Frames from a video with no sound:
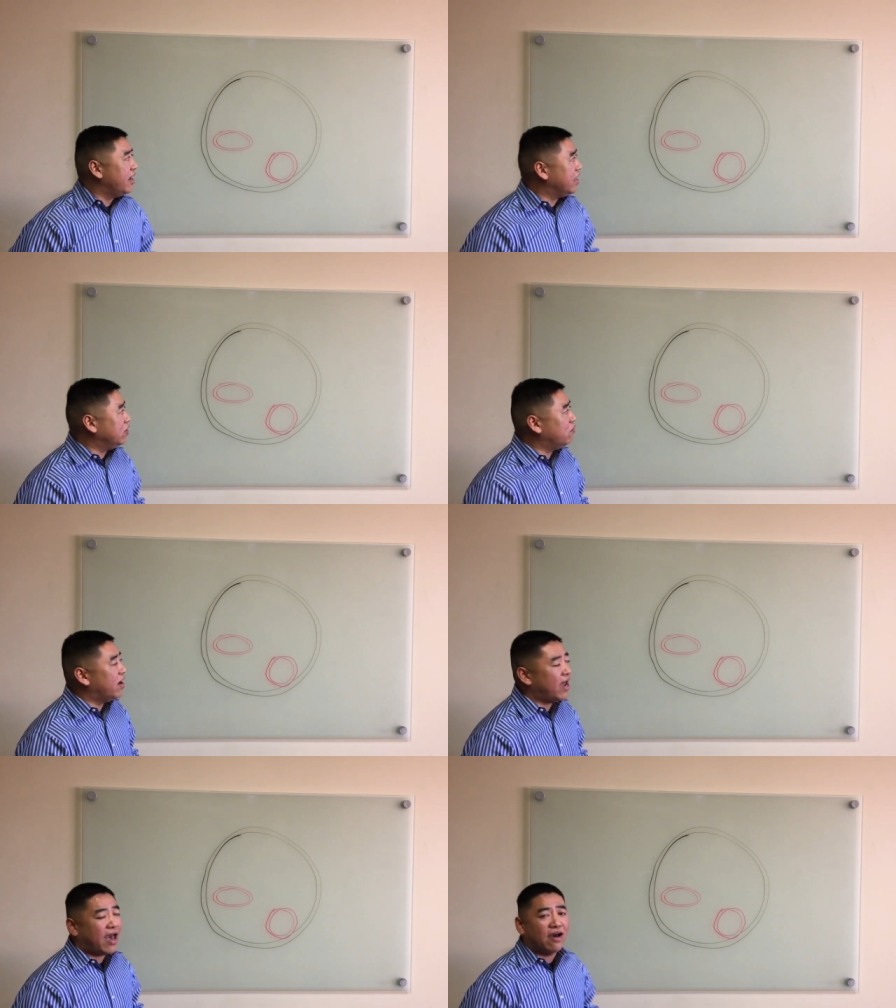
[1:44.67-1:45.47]
and you
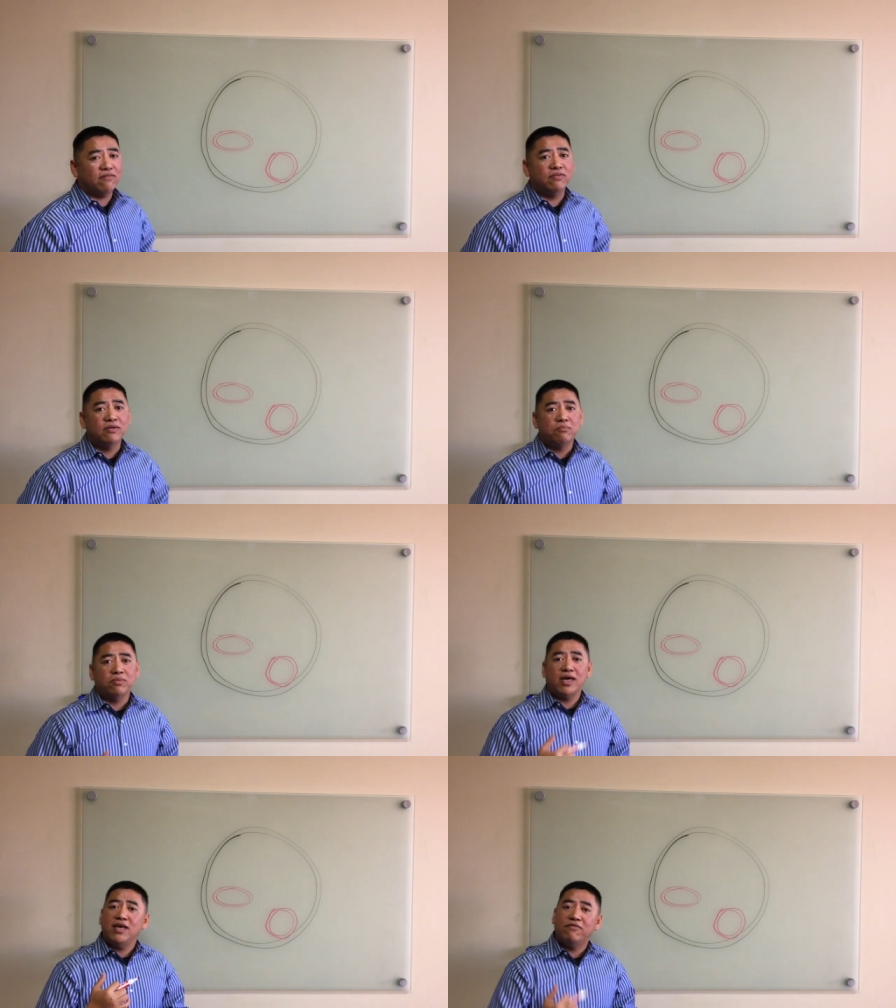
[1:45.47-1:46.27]
want to have
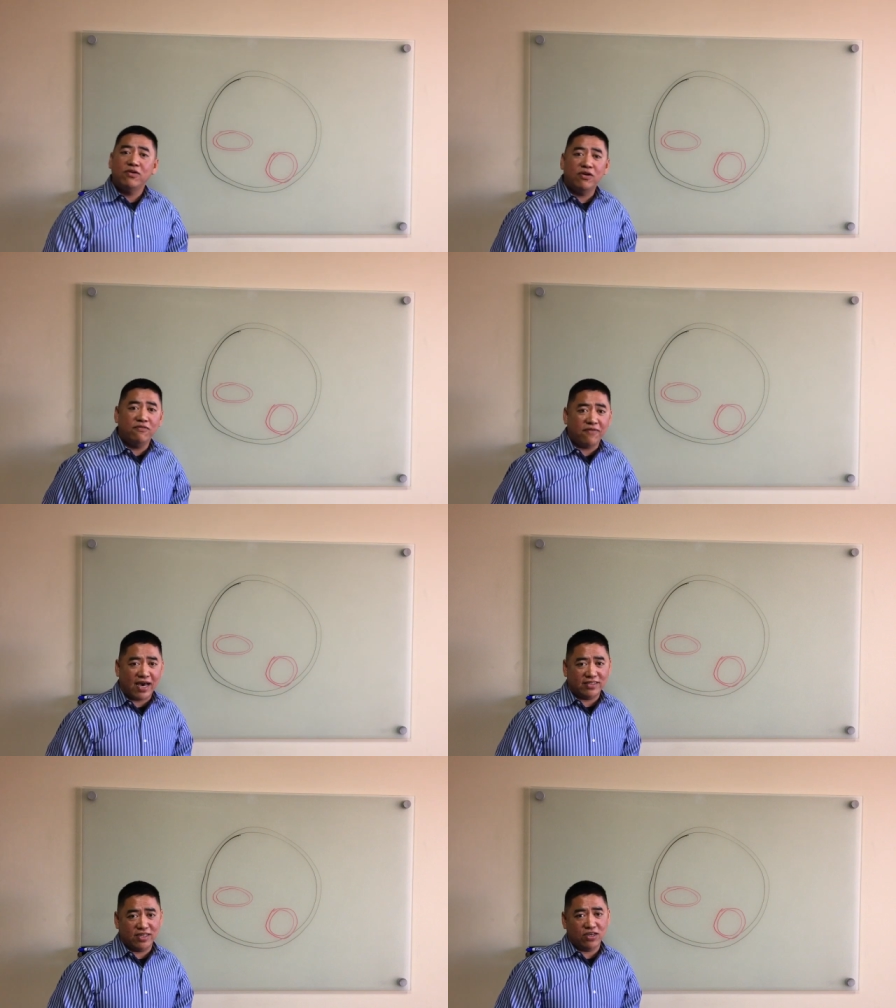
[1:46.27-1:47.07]
plenty of good
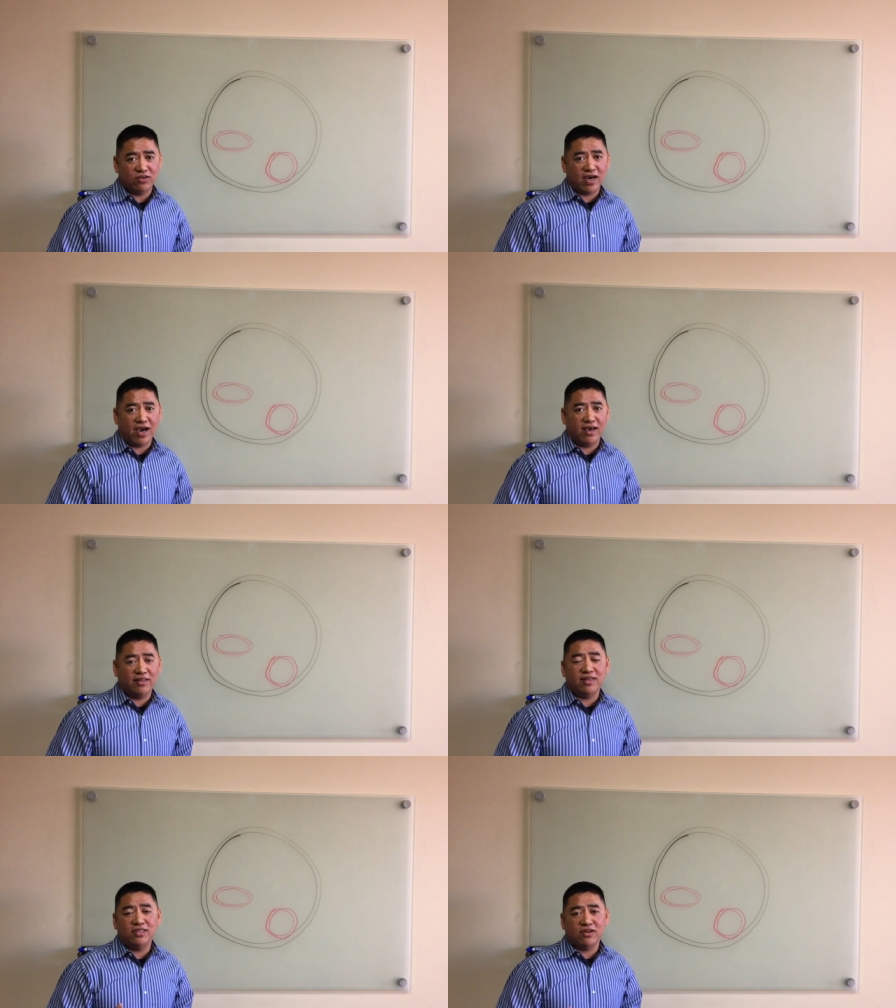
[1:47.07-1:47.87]
fats in your diet,
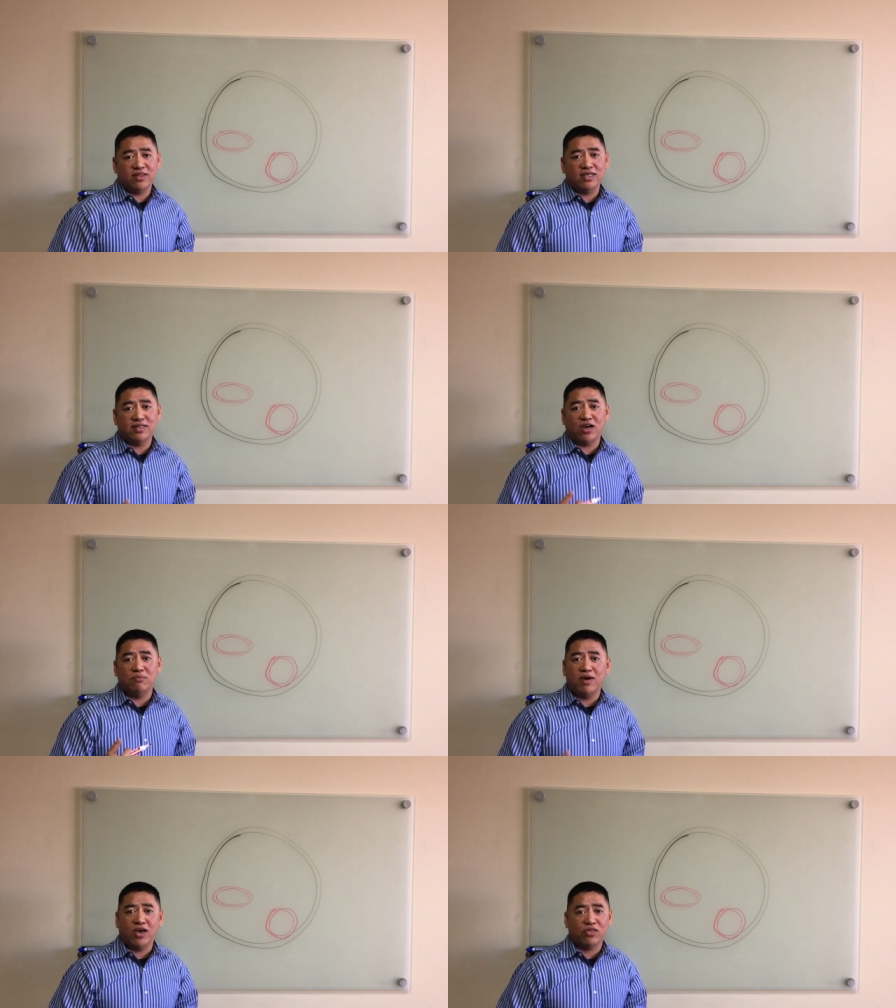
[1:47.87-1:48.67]
and these are things like
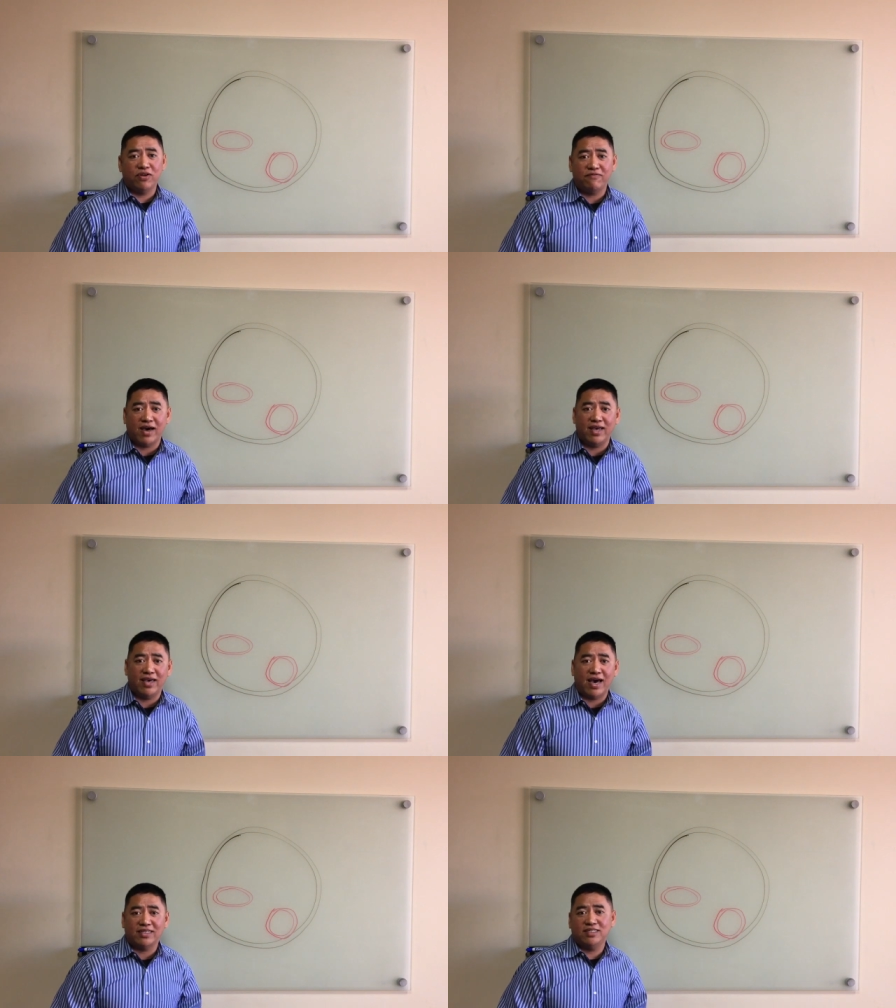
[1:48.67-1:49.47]
omega-3
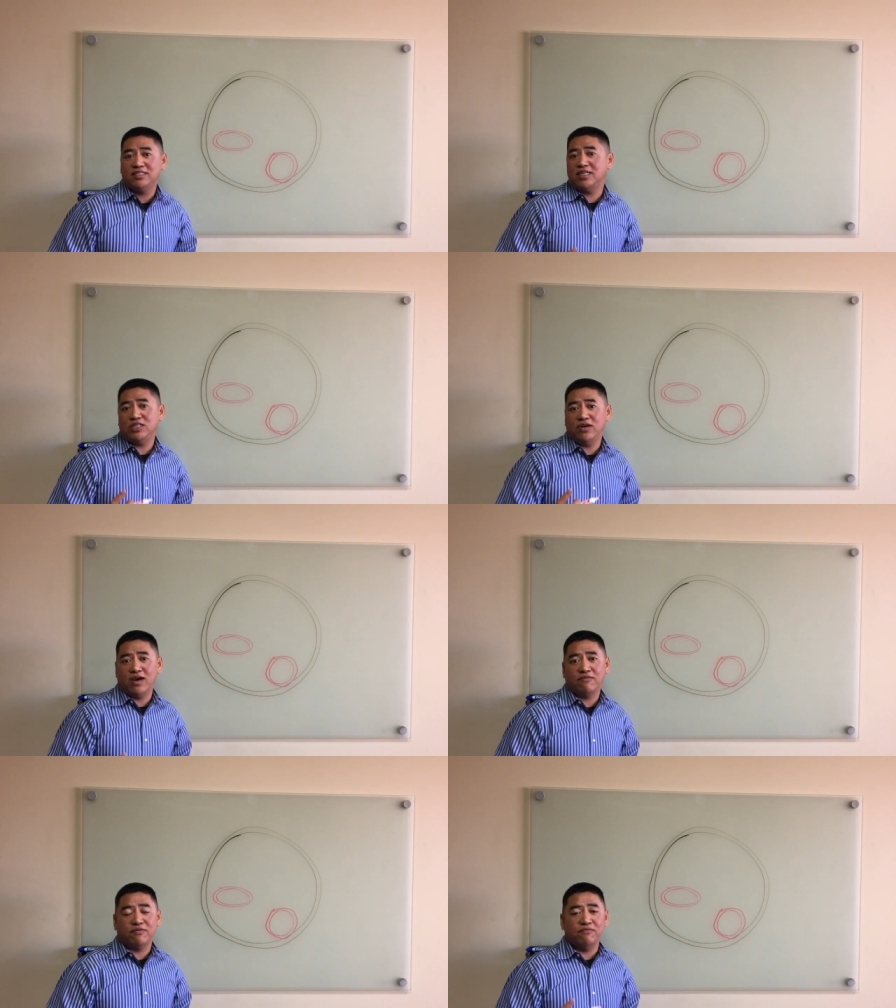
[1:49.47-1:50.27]
fatty acids that you
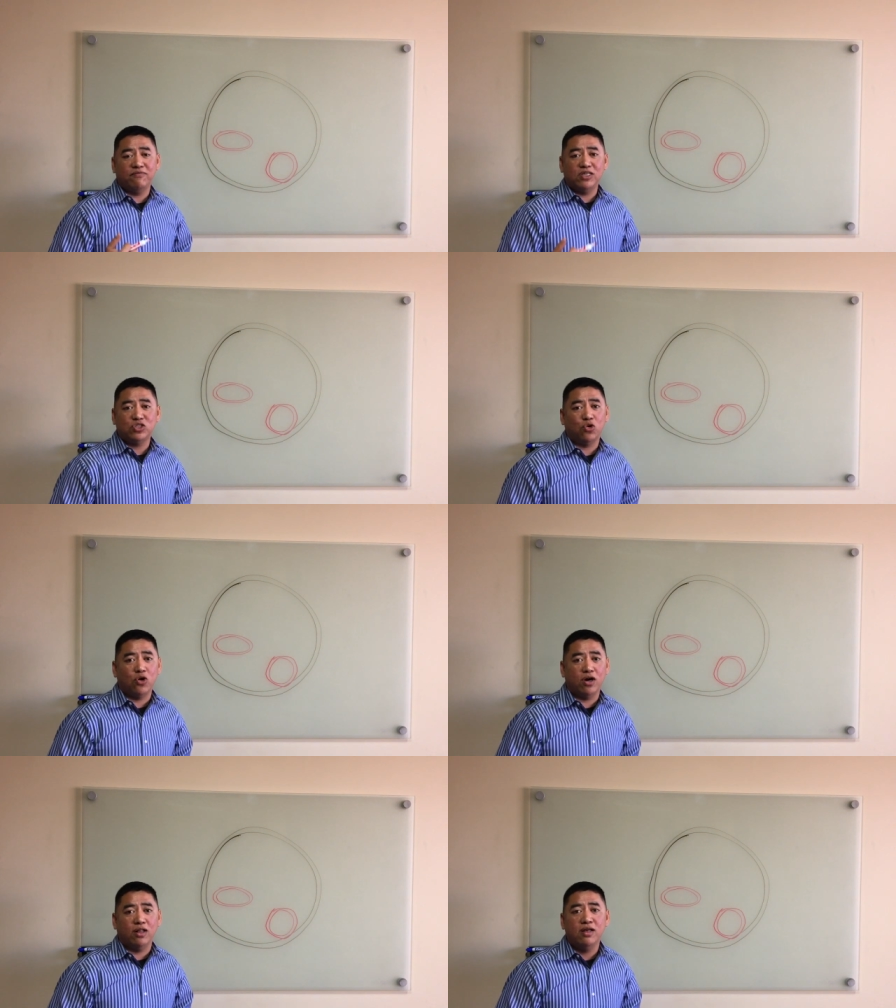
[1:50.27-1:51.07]
get from fish
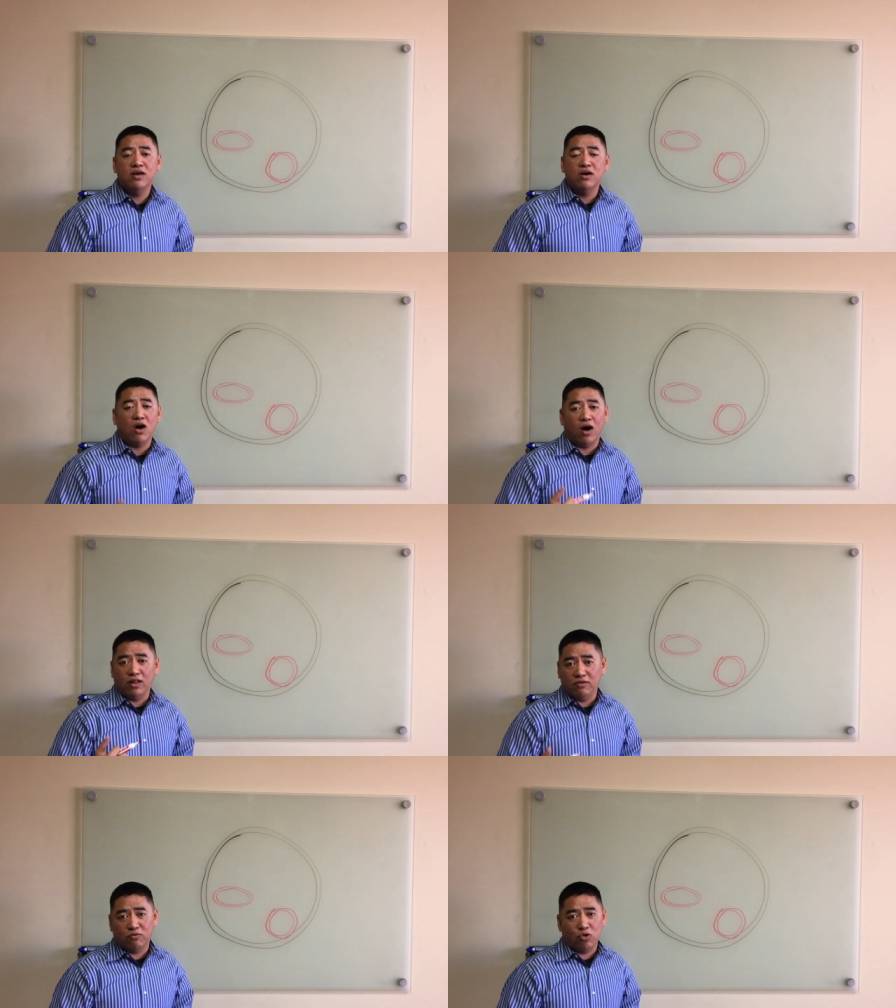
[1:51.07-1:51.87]
oil,
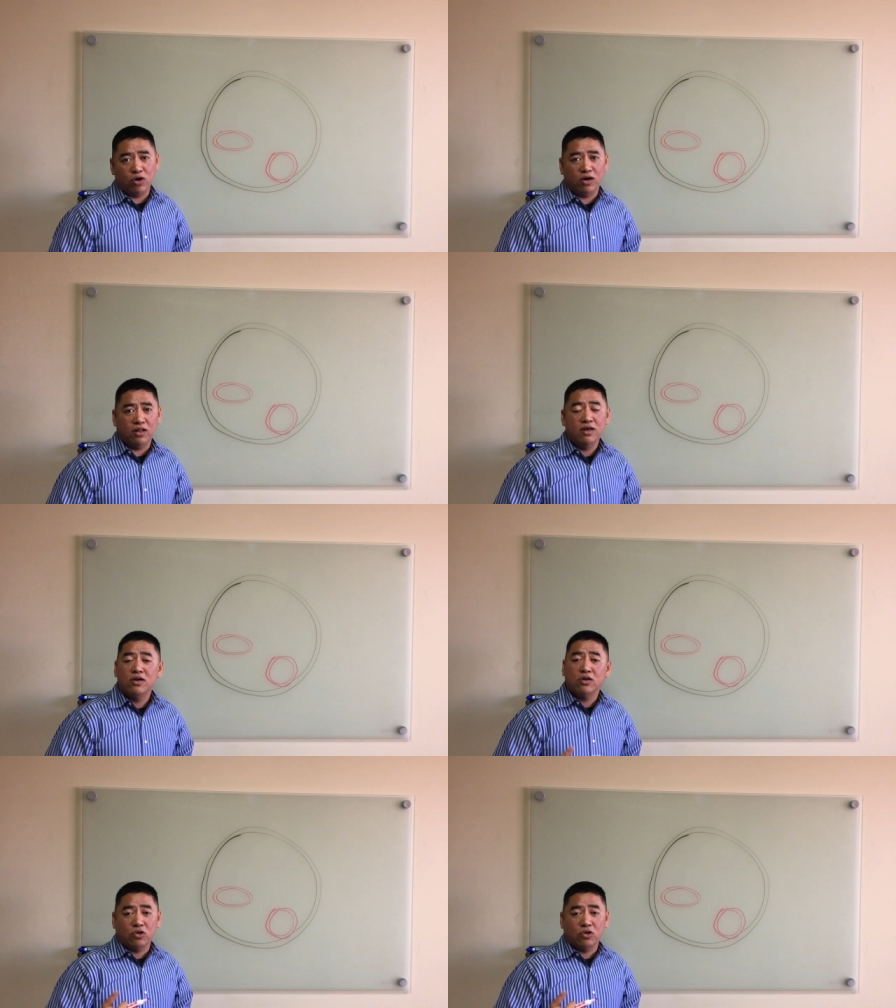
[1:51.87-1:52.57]
olive oil,